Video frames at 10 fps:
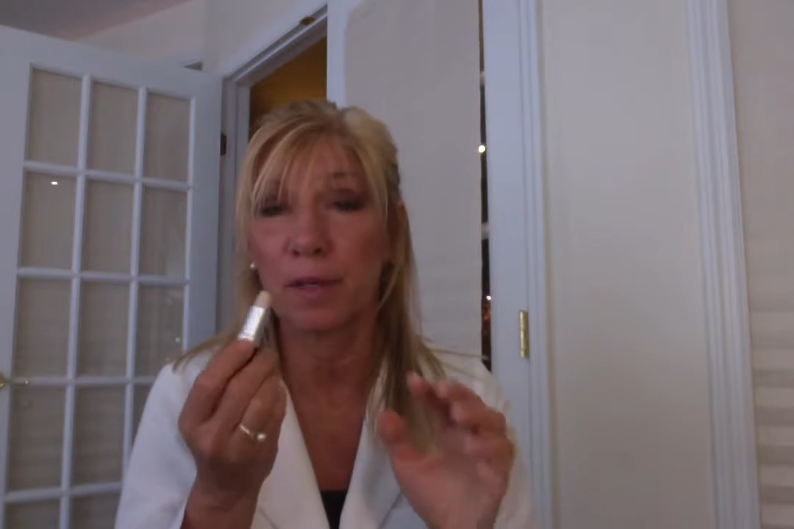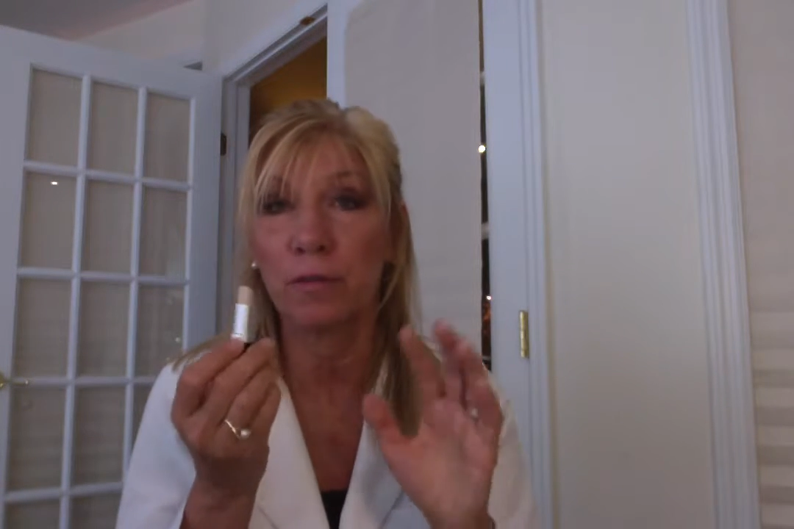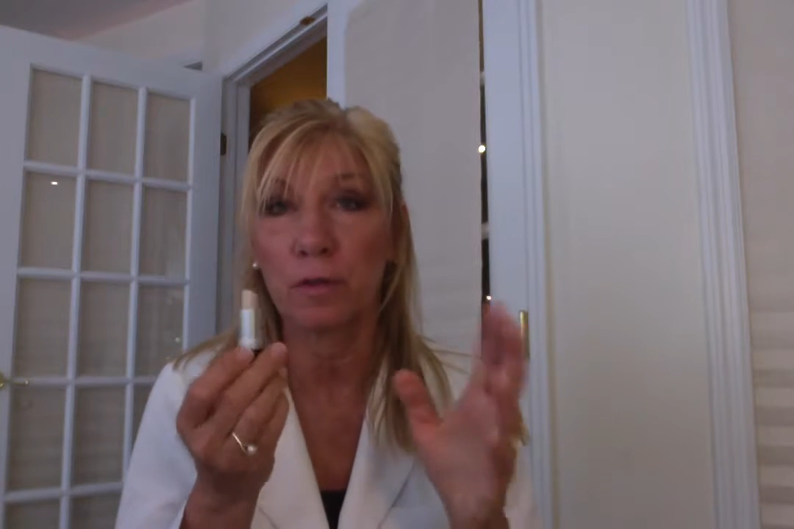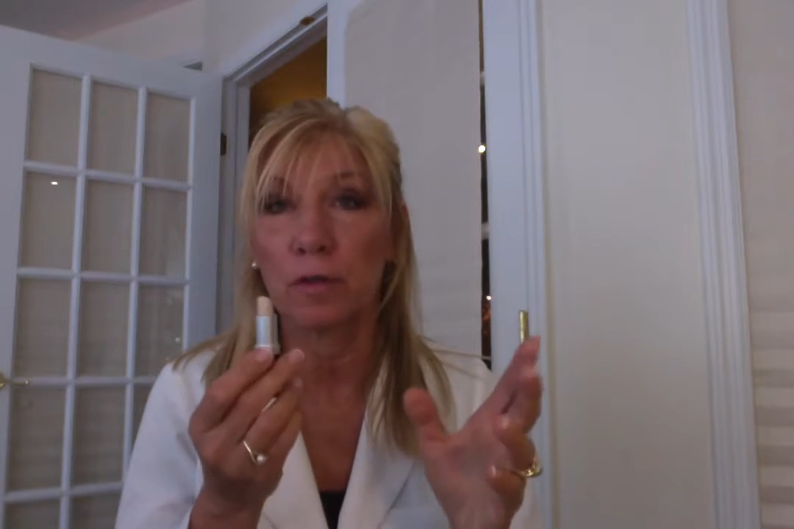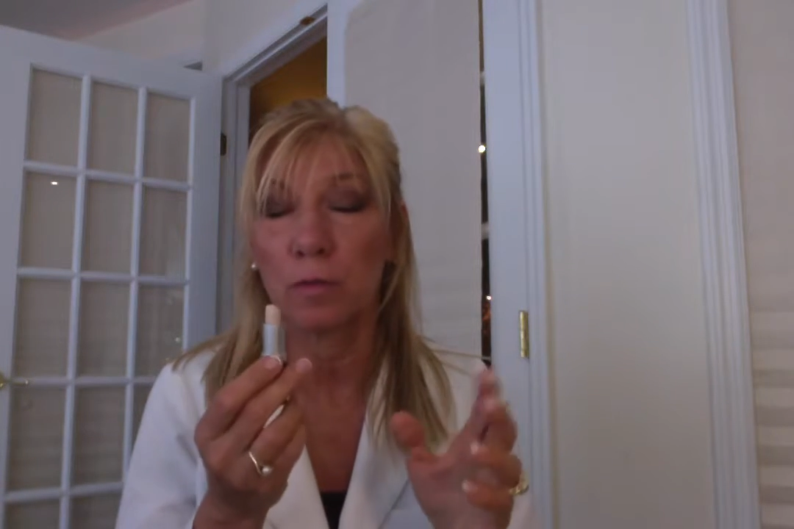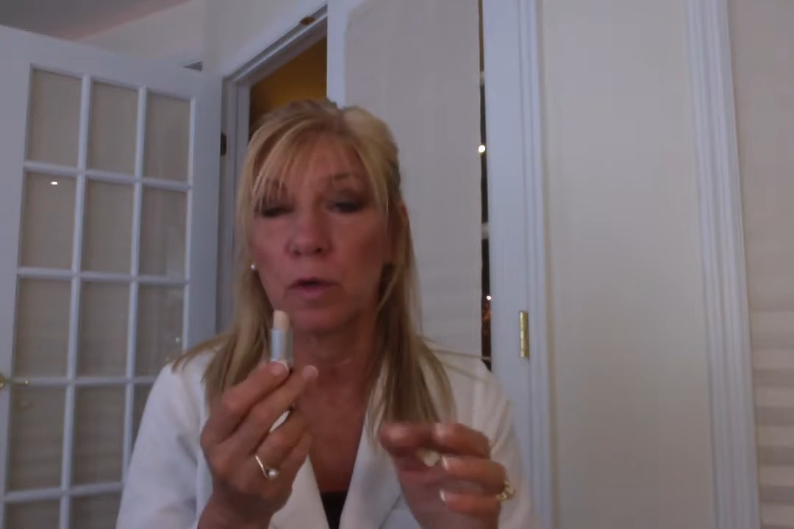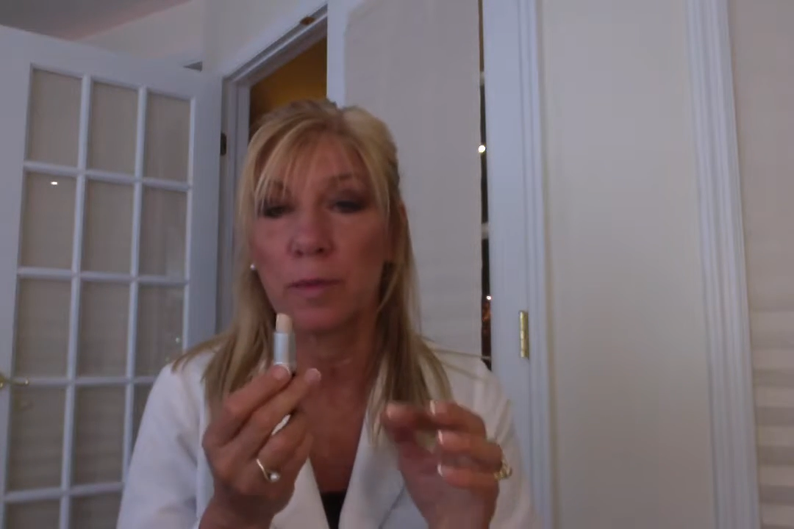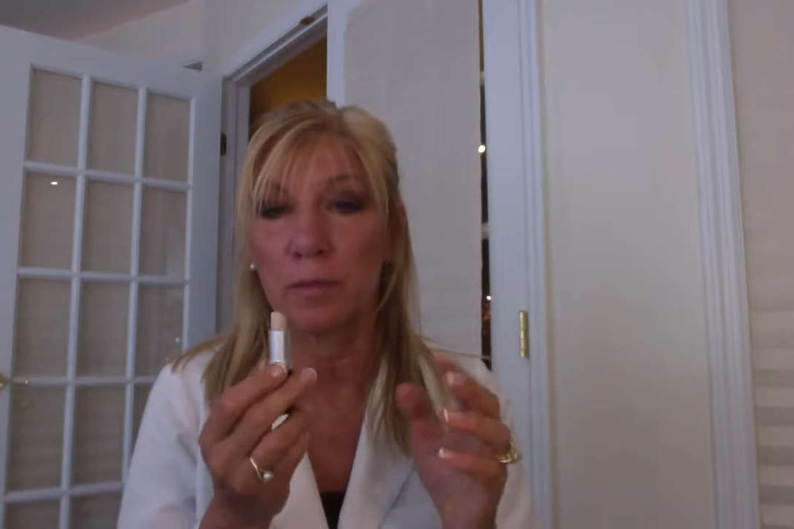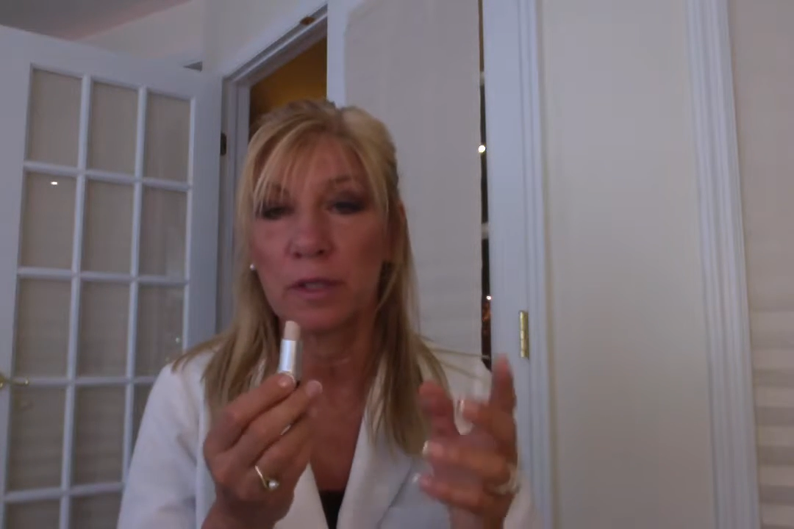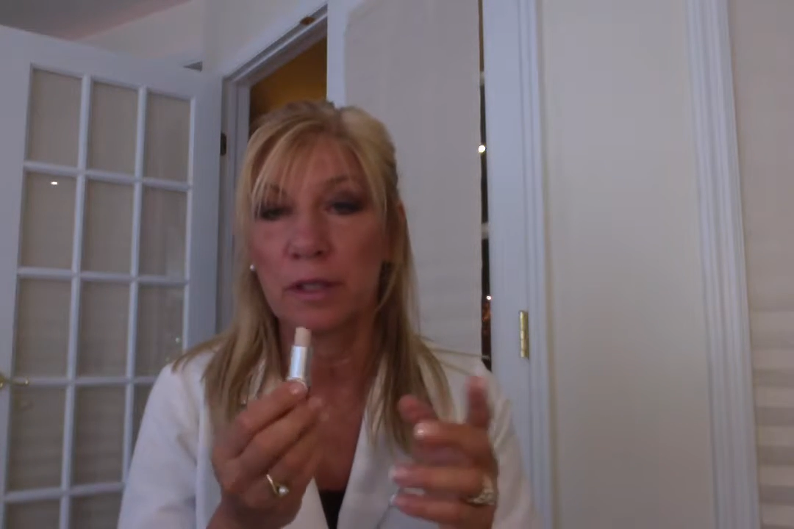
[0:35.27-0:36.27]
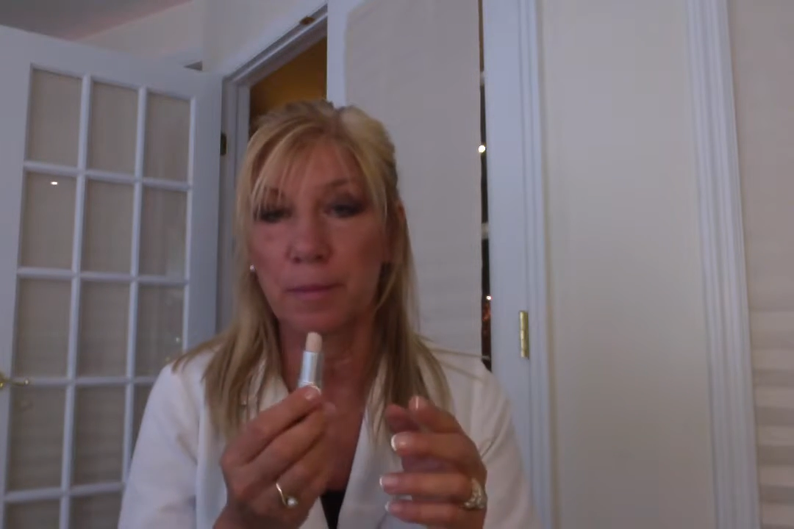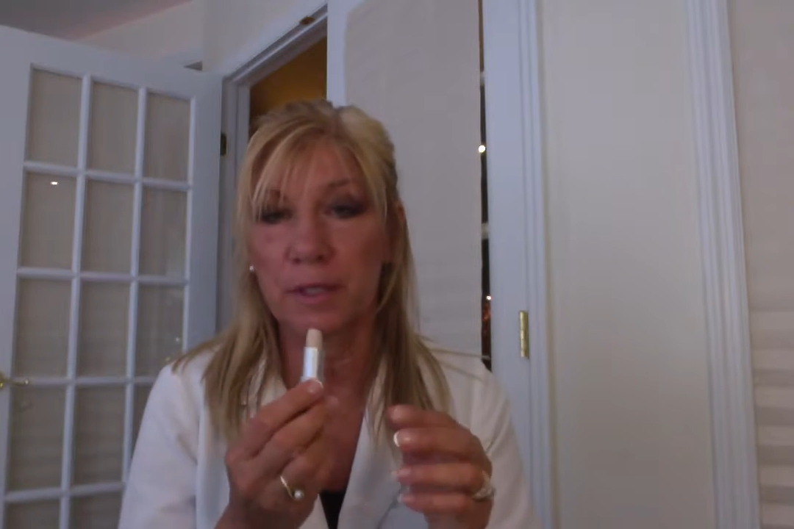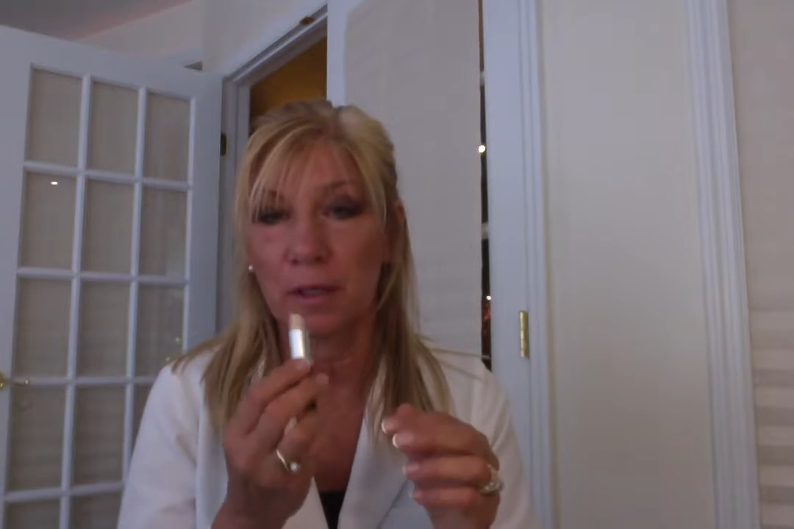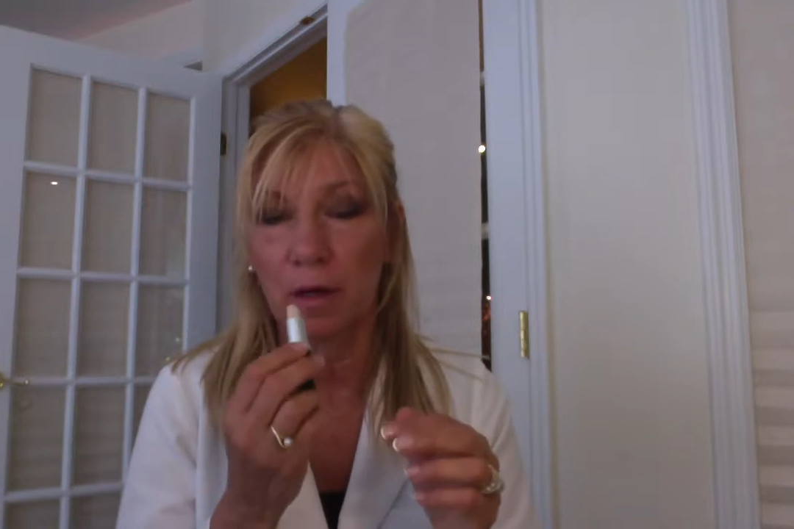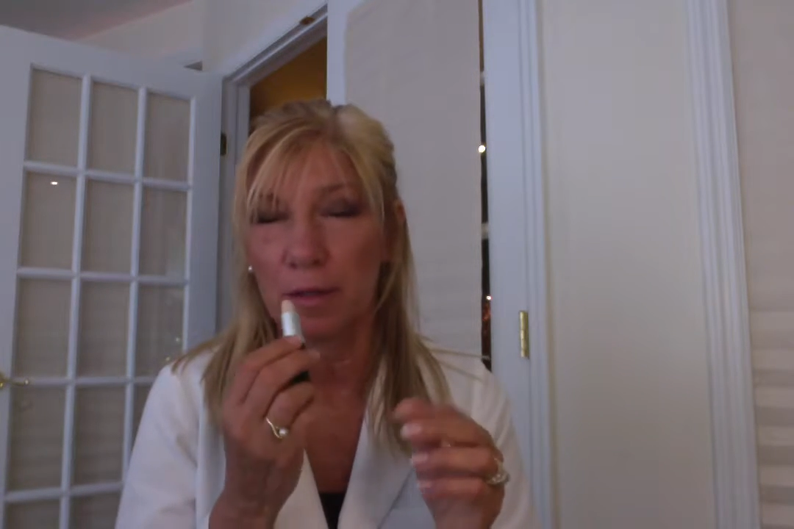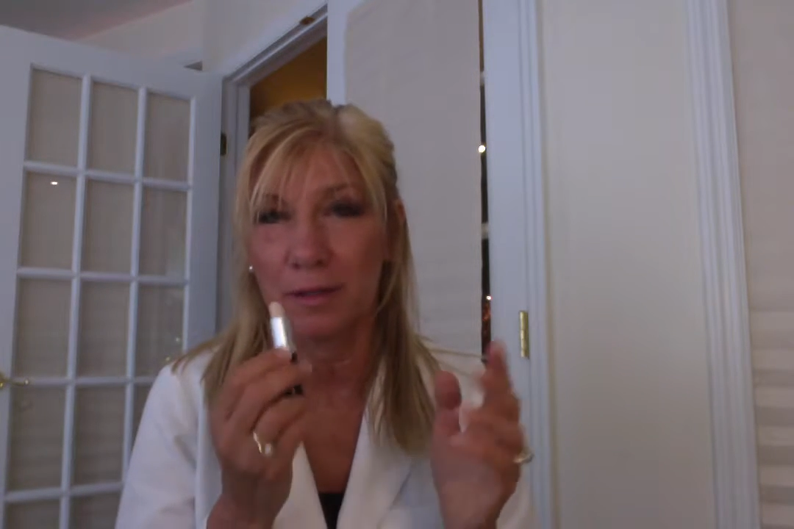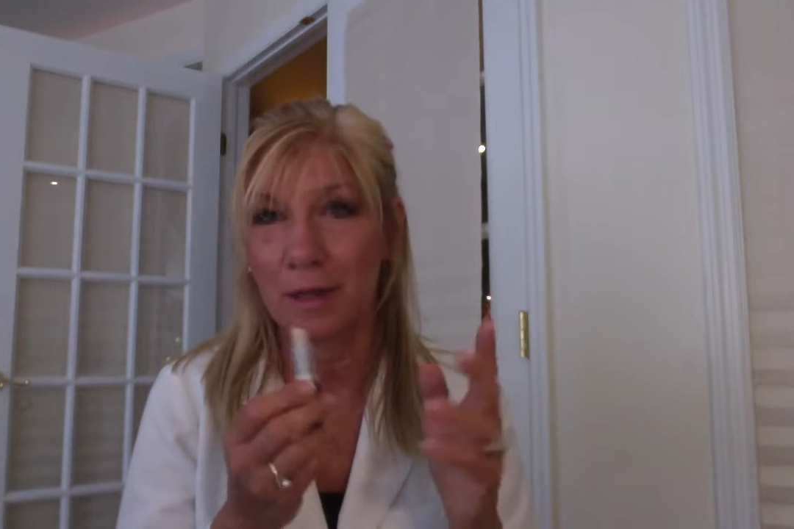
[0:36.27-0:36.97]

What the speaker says: if you're a woman with lipstick all the